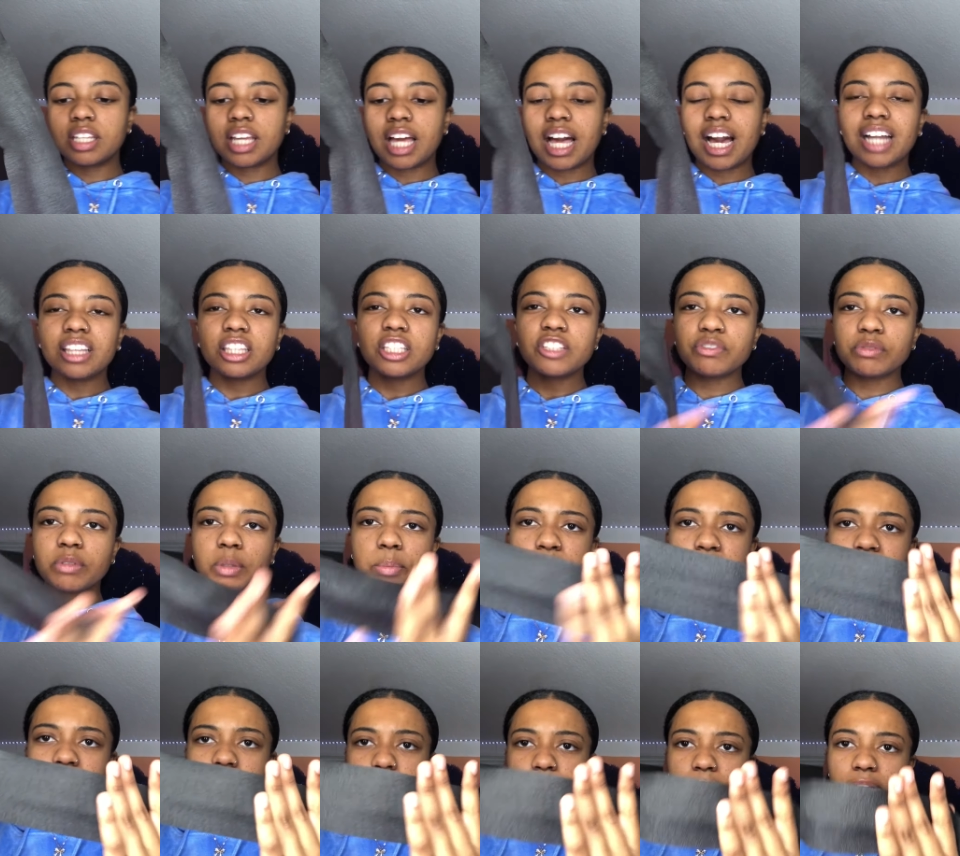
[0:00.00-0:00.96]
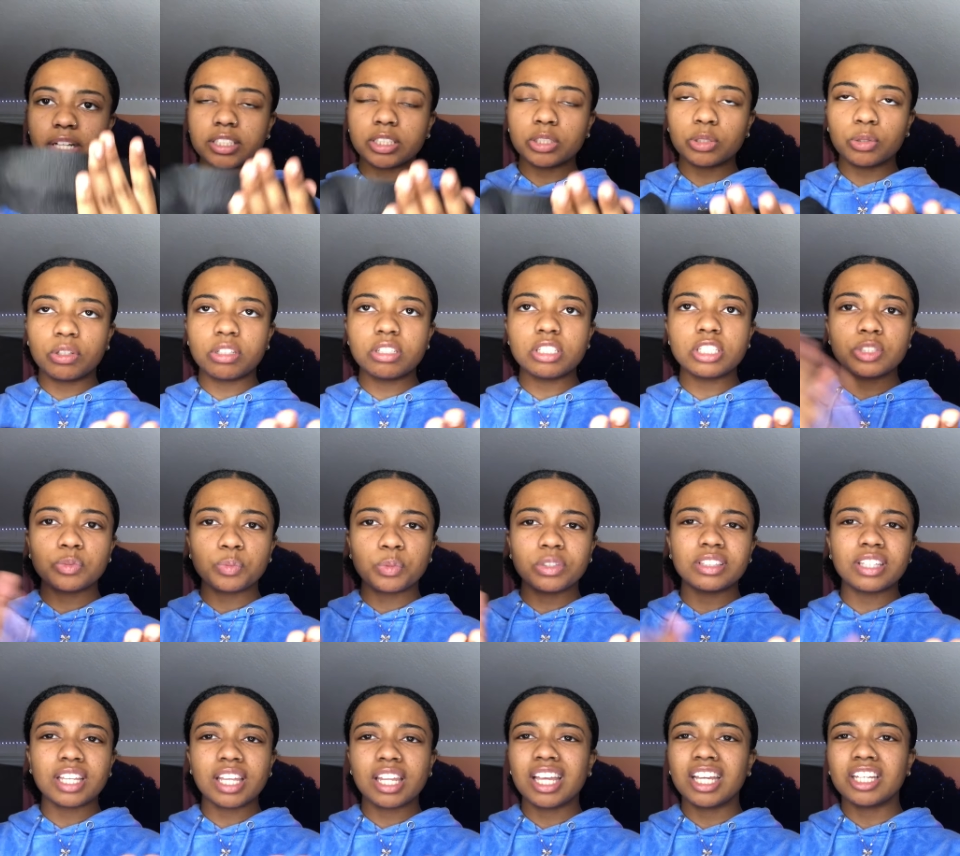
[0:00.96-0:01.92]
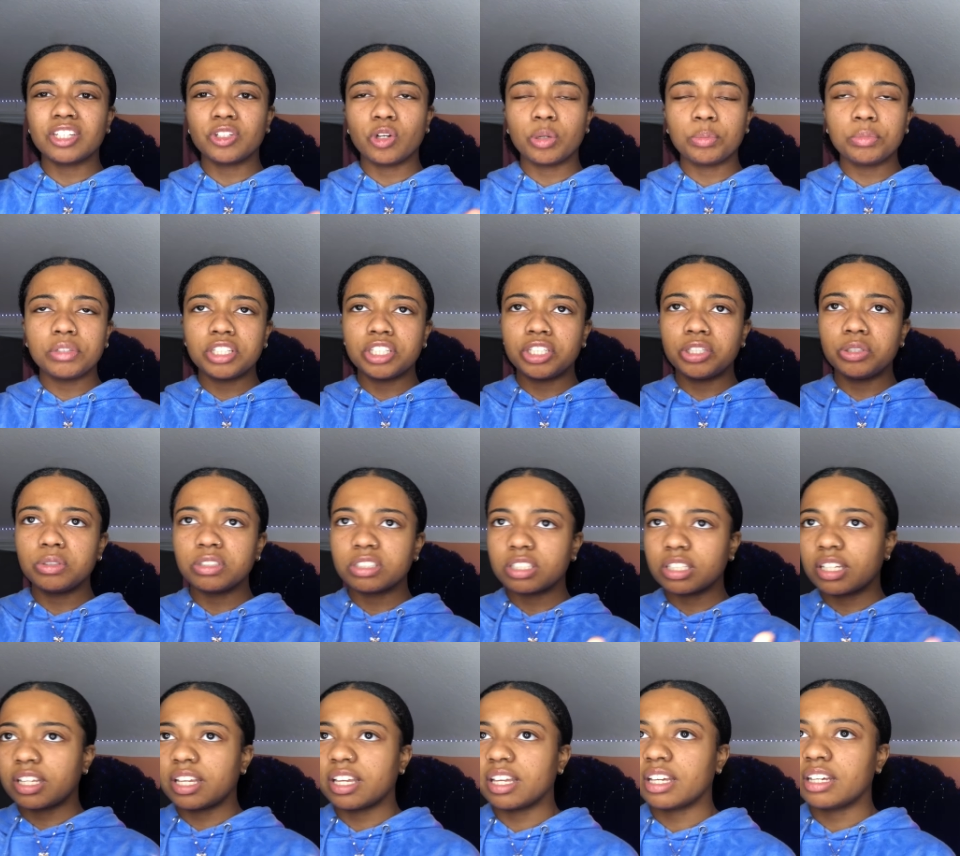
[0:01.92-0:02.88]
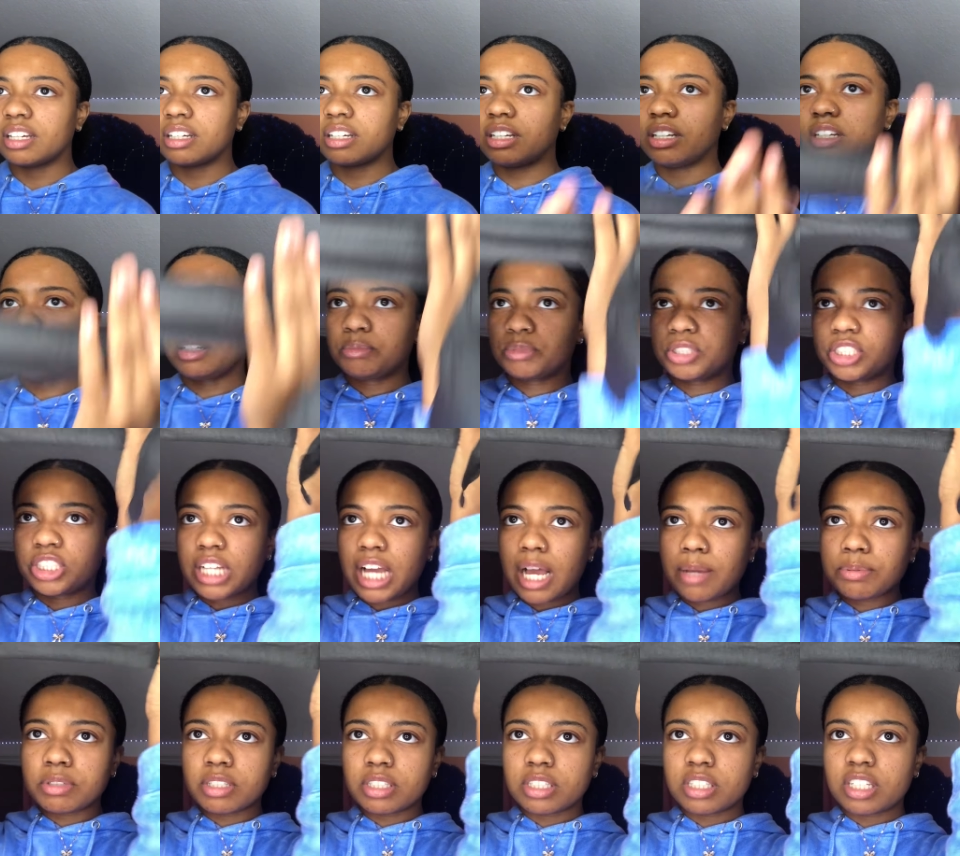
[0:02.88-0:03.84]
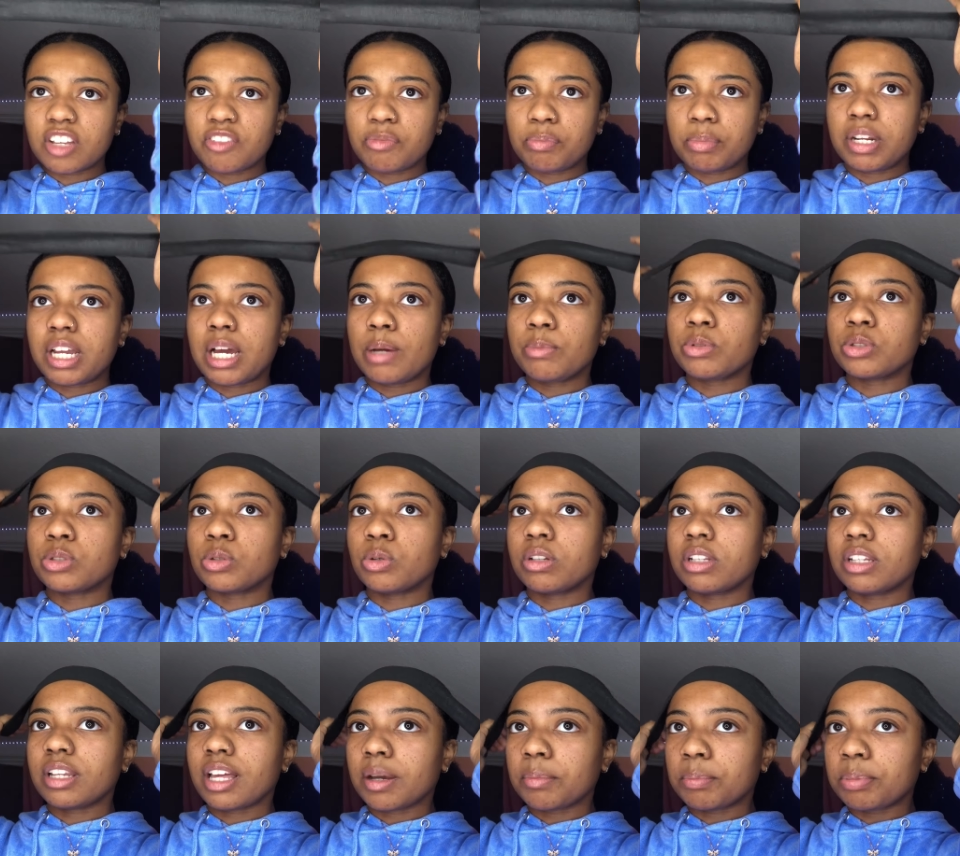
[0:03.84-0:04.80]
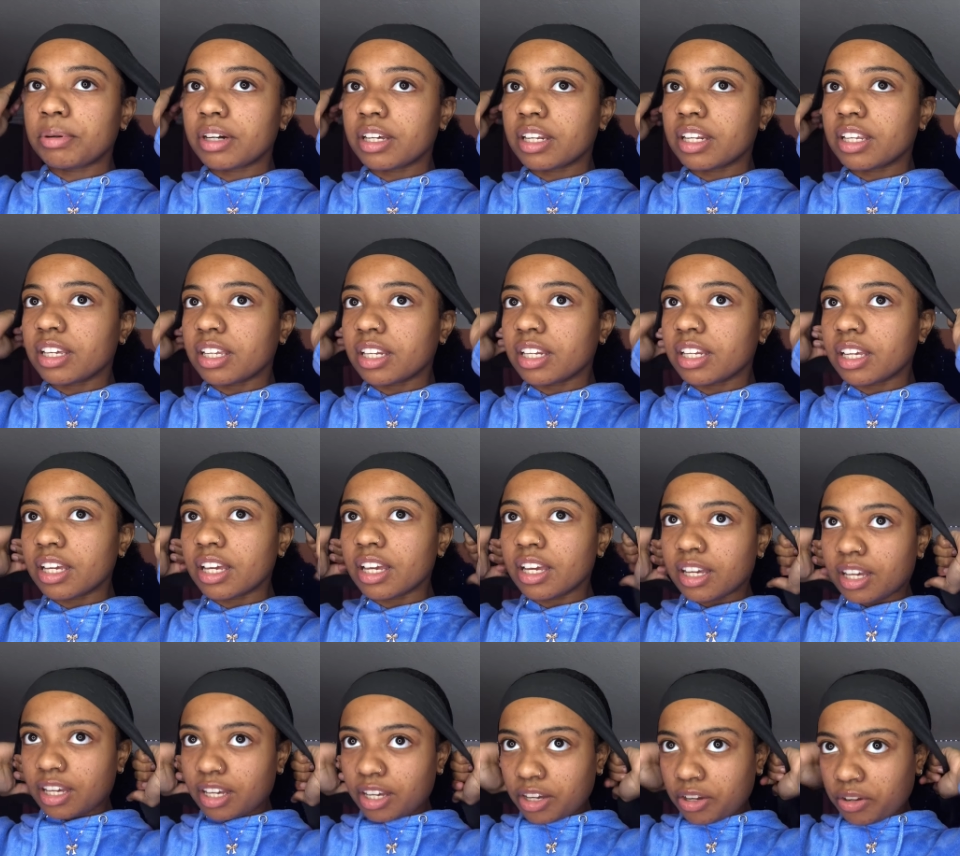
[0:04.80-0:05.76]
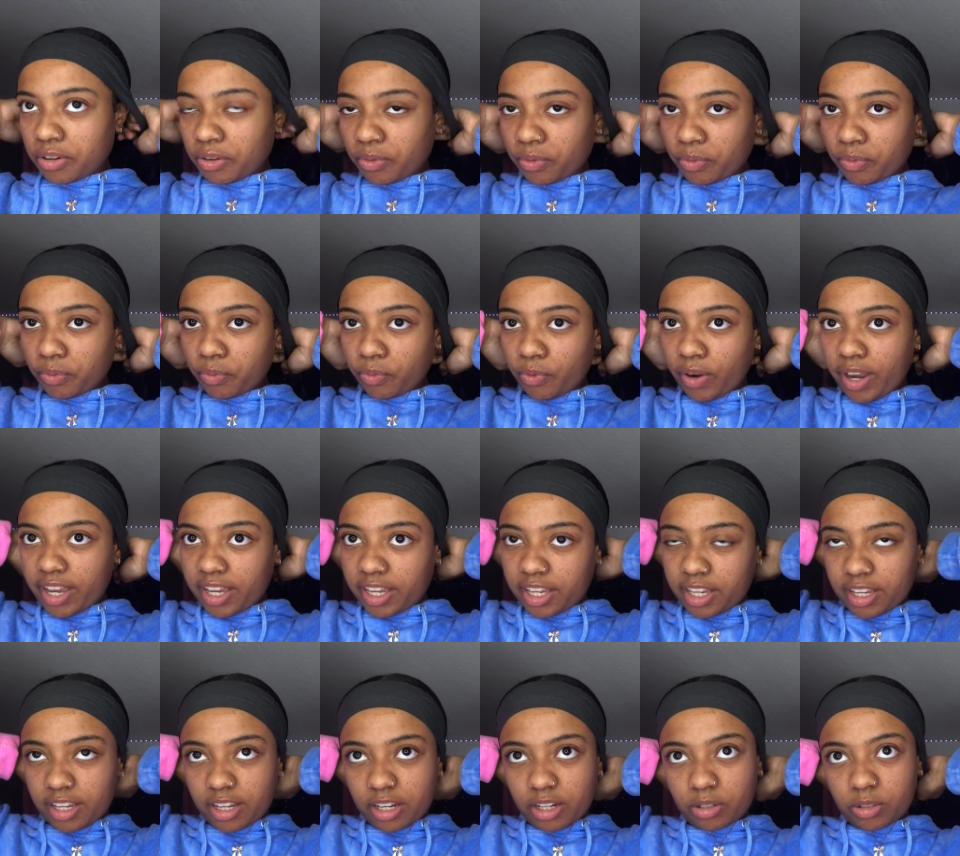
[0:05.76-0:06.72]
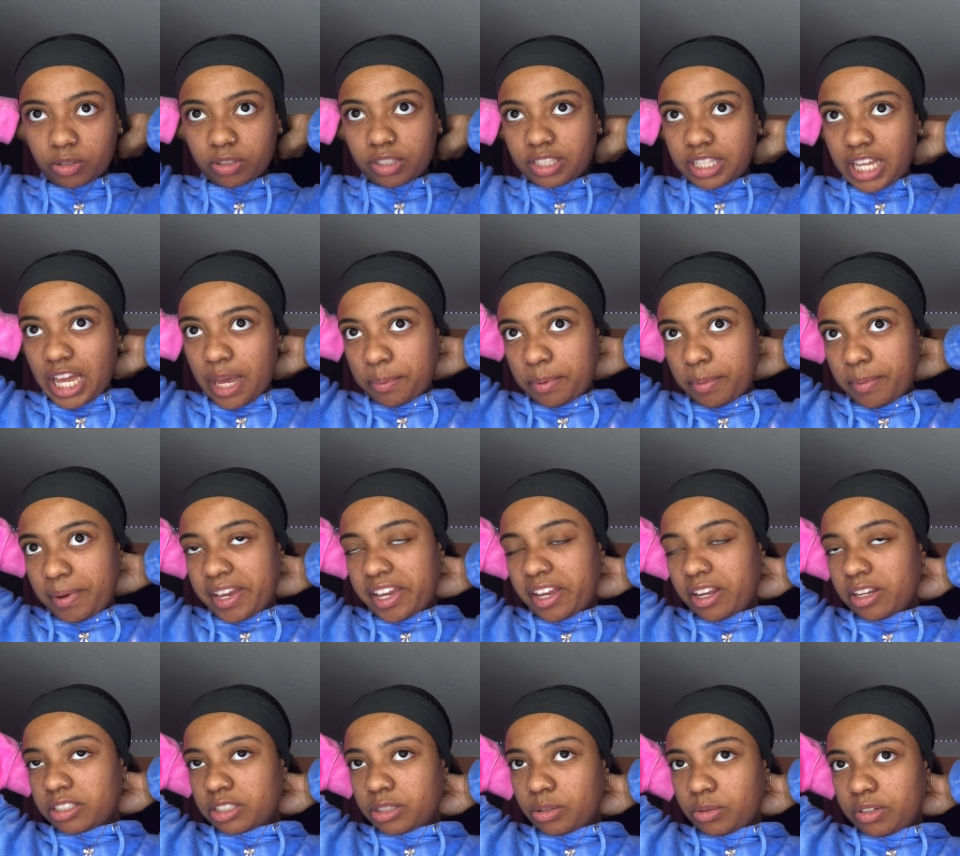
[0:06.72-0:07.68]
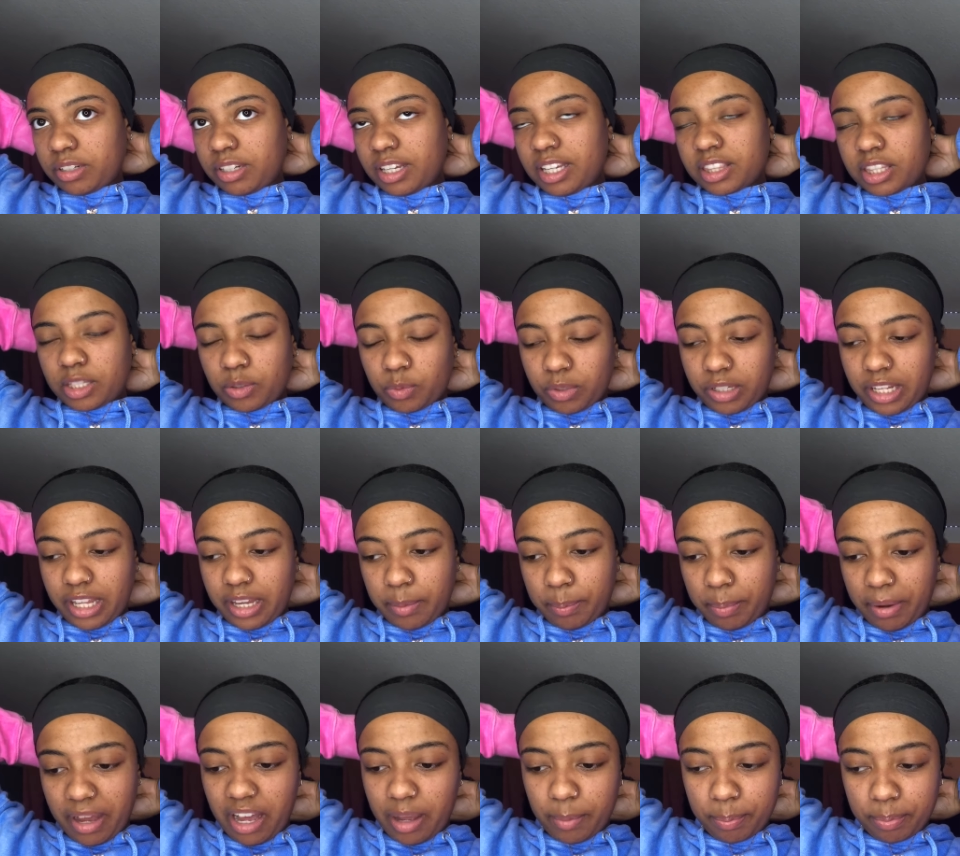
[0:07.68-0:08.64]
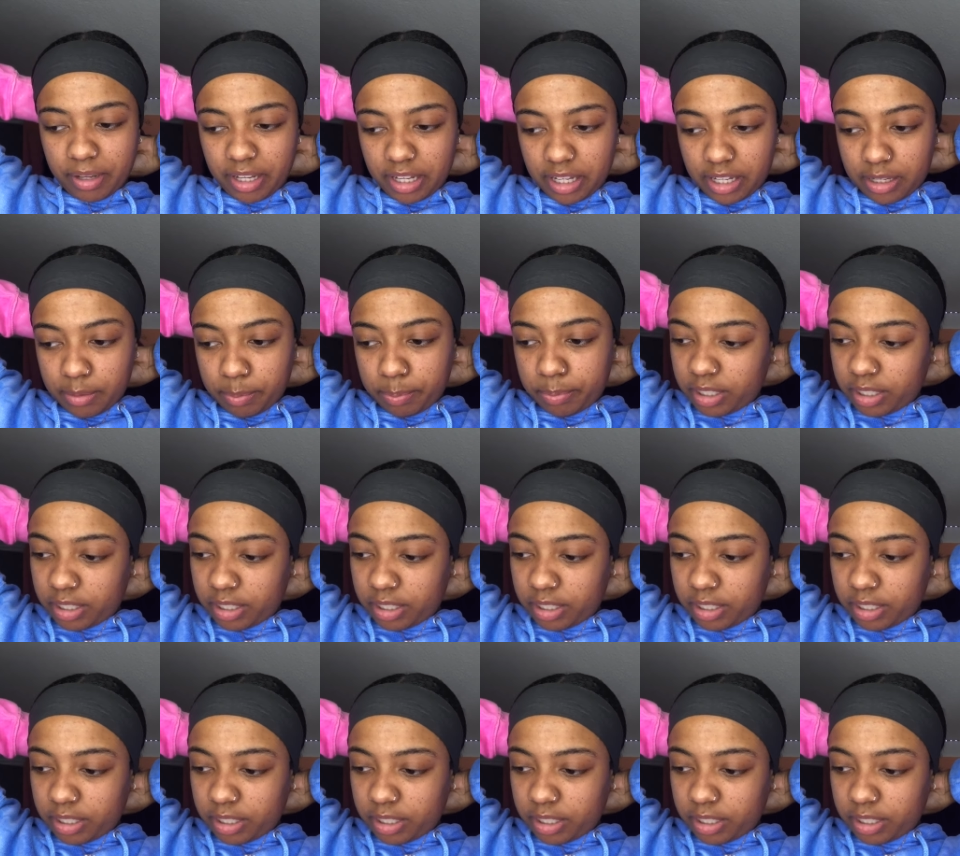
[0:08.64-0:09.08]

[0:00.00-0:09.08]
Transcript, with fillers: I got this from the beauty supply store. This is what they like normally use on like um, shops and stuff, but I'm just gonna like put it right here on the top of my hair so nothing will like pop up.